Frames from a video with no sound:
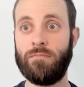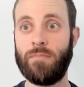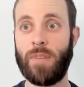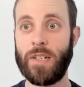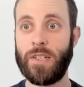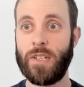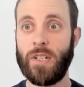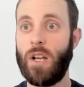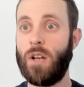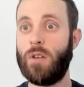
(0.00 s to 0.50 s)
I
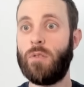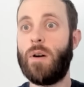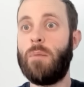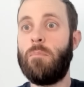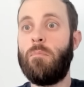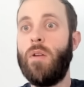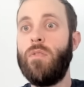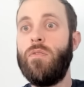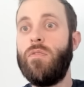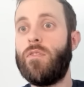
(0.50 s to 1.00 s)
don't know, a
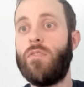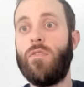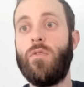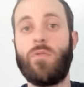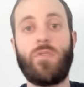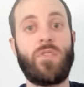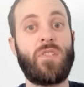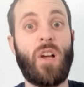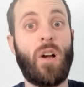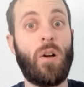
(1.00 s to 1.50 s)
month
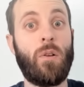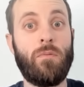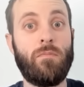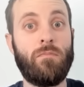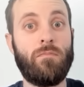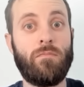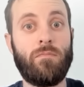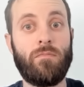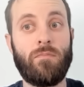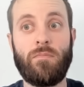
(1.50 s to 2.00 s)
or so,
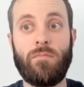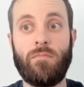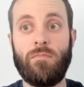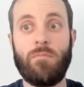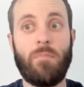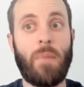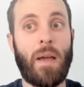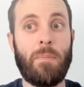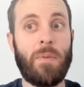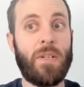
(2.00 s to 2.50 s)

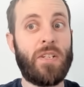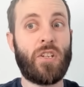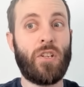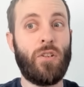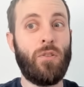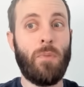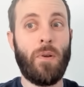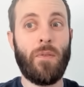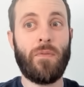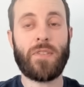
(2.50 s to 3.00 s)
maybe
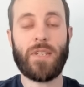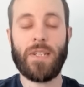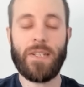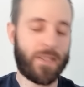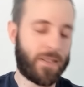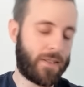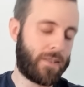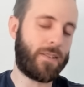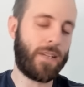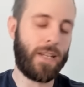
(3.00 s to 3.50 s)
2 months.
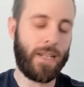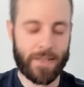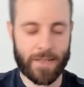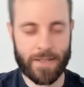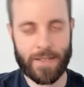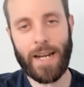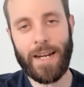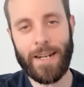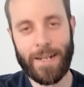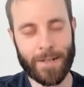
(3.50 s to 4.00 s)
It's
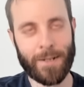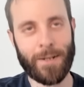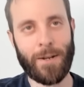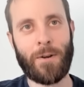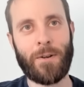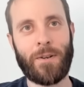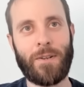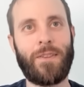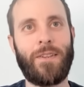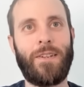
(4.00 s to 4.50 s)
taken
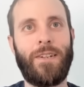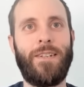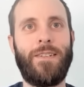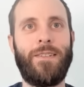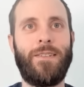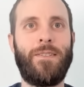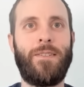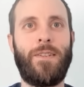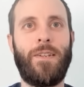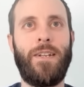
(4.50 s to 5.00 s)
longer than
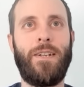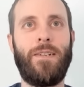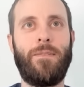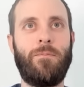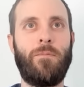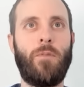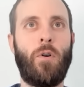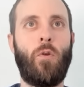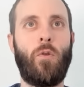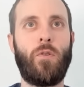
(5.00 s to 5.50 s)
it
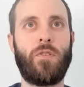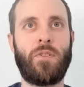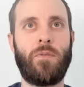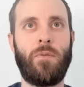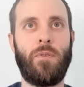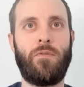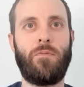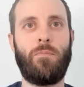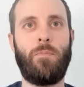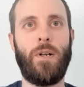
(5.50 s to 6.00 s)
ought to
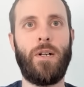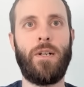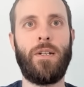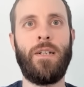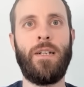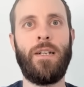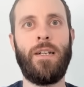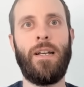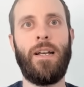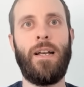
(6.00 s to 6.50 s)
have, but
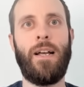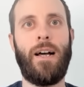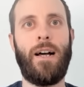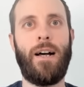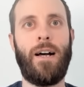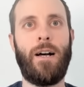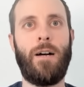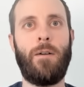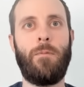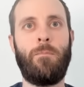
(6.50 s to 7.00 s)

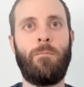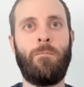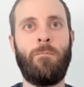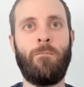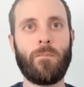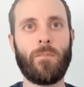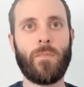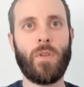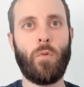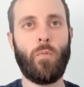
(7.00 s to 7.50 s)

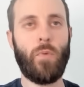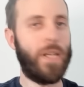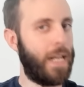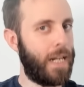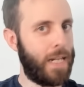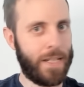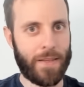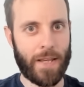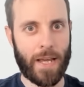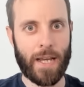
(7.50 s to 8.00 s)
we're
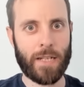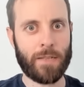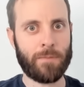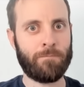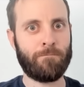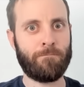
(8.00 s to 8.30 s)
nearly there.